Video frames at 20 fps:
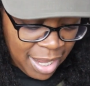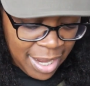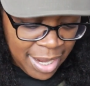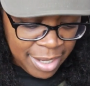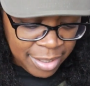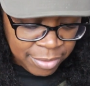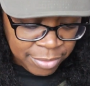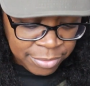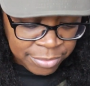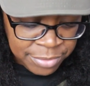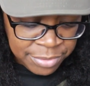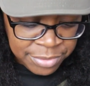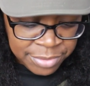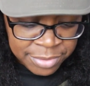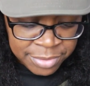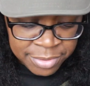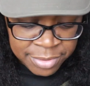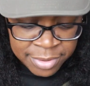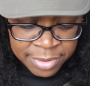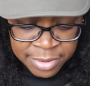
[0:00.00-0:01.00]

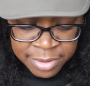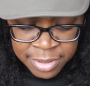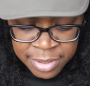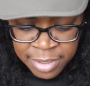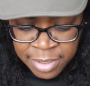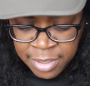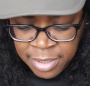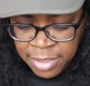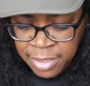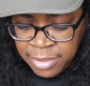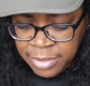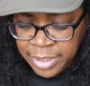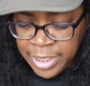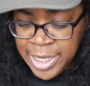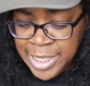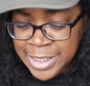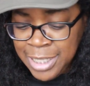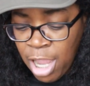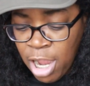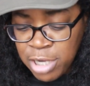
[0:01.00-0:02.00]
idols?
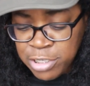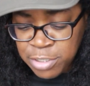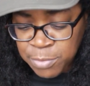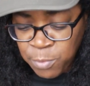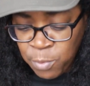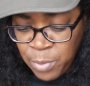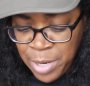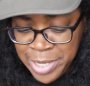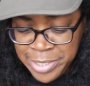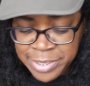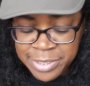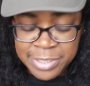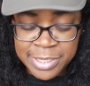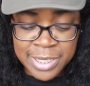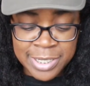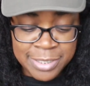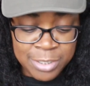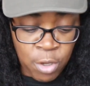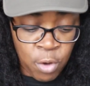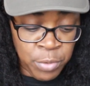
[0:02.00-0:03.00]
These are some questions
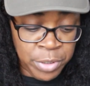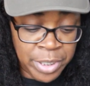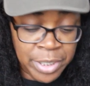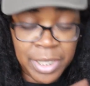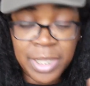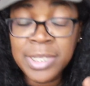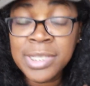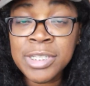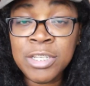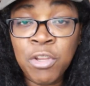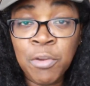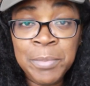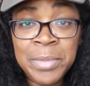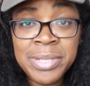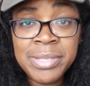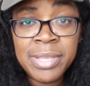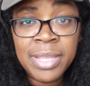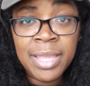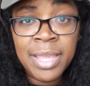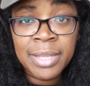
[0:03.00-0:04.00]
that's on the Get to Know
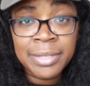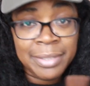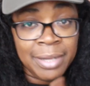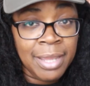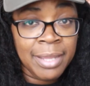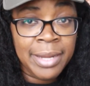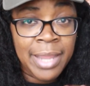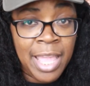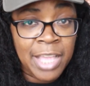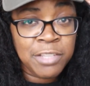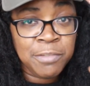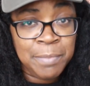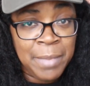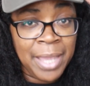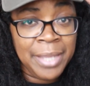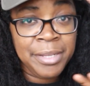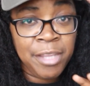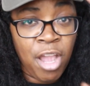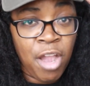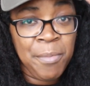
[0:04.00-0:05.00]
Me tag, not asked
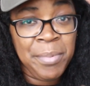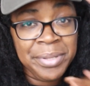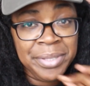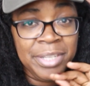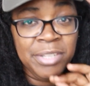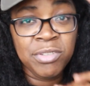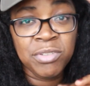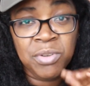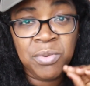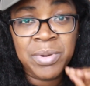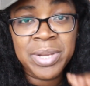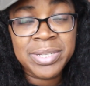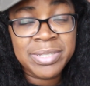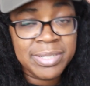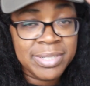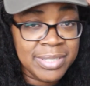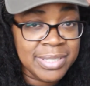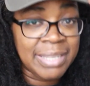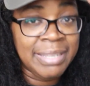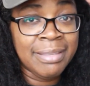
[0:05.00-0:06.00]
by y'all, but these are questions